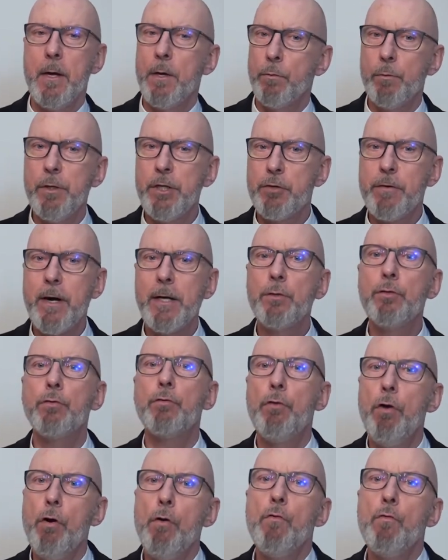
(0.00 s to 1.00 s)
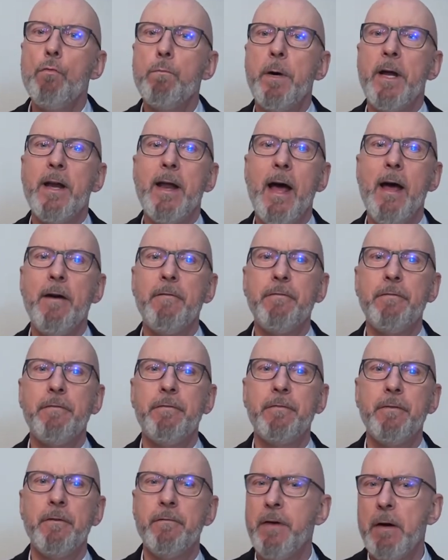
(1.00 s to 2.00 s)
We try to cope and
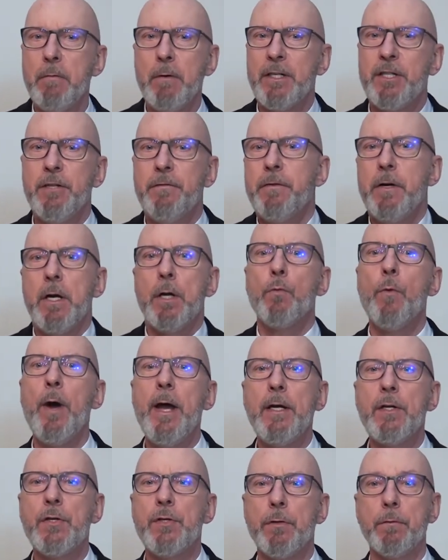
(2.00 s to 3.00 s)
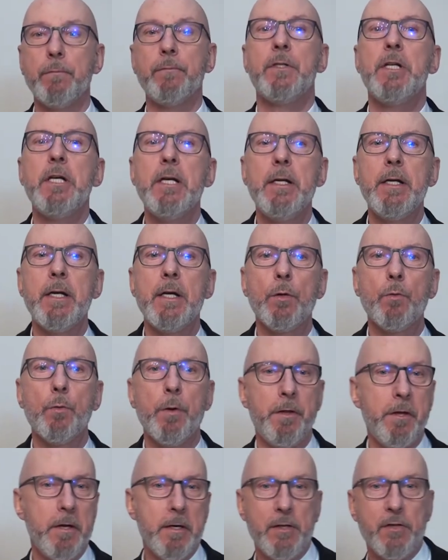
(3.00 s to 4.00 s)
have very different ways of dealing
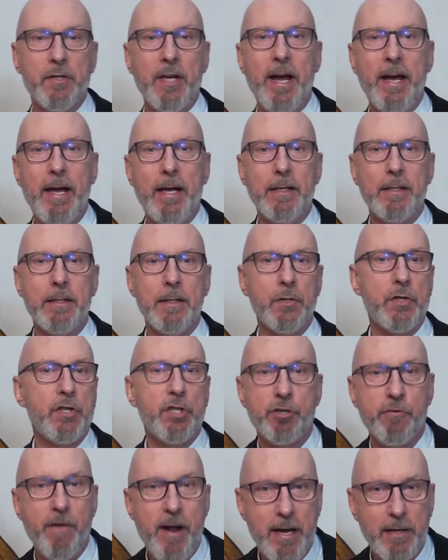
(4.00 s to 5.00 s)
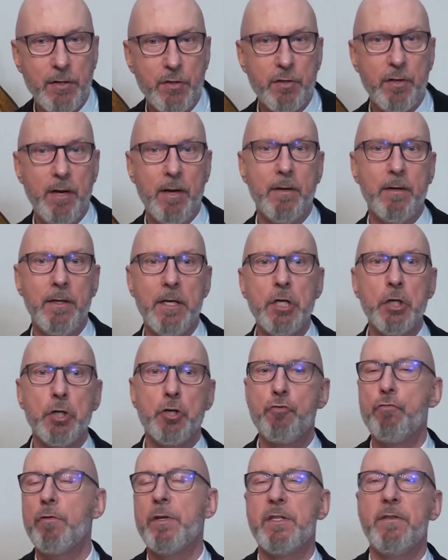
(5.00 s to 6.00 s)
with anxiety, stress, and
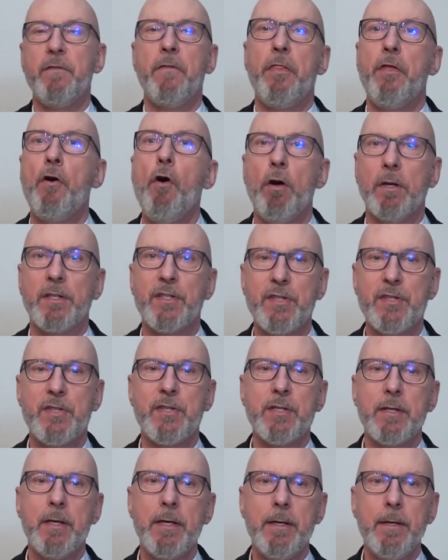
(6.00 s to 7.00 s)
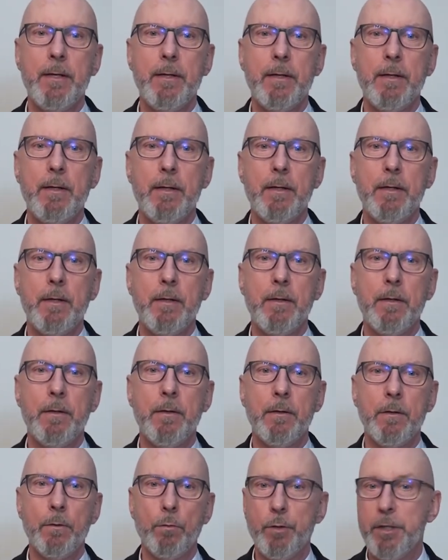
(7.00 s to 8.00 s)
intrusive thoughts.
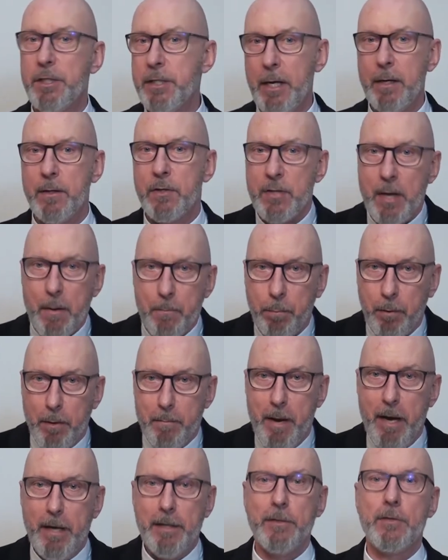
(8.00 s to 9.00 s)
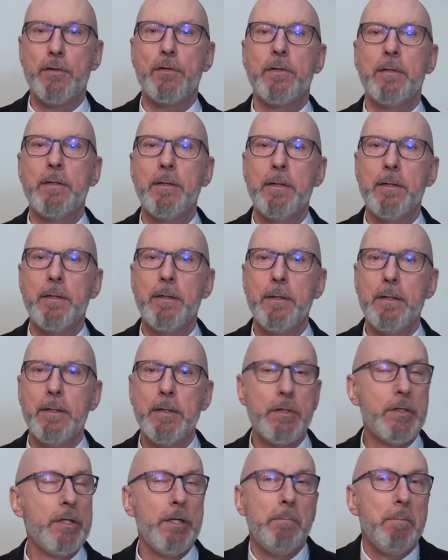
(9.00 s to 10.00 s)
We take supplements,
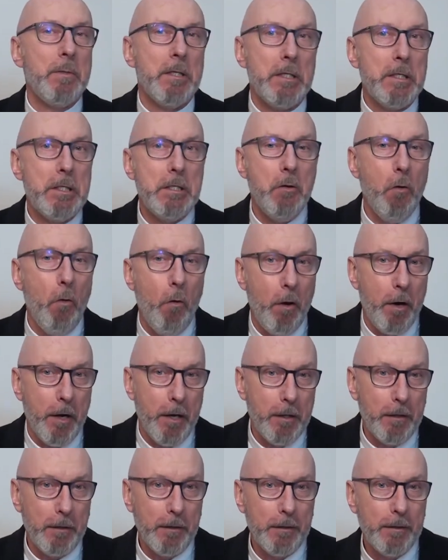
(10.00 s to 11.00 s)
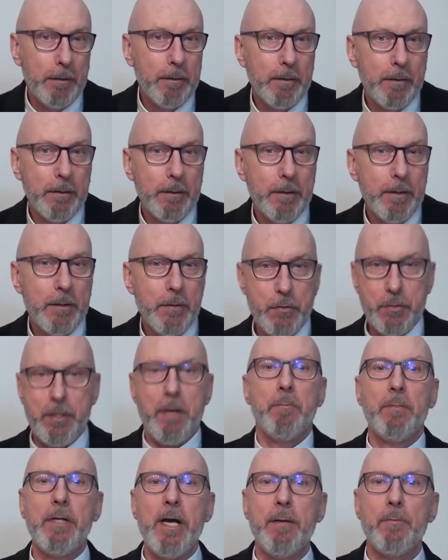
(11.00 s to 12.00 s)
CBD oil,
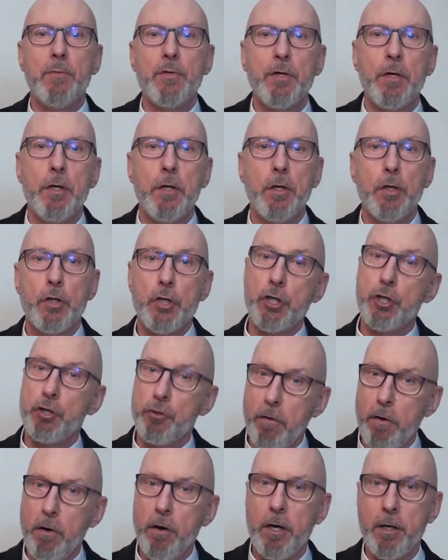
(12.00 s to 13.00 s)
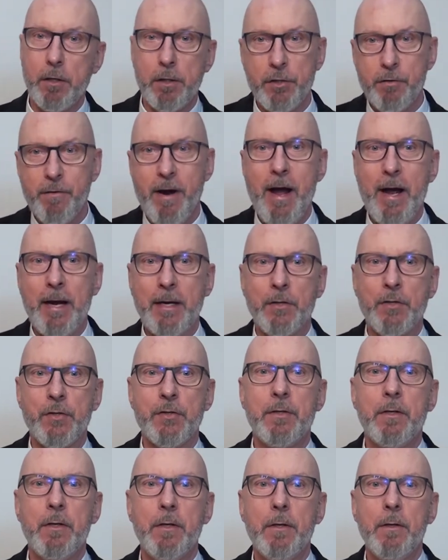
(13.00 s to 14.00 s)
sometimes stronger
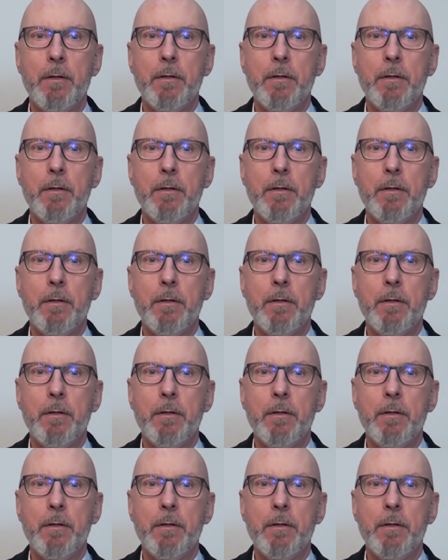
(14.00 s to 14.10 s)
drugs.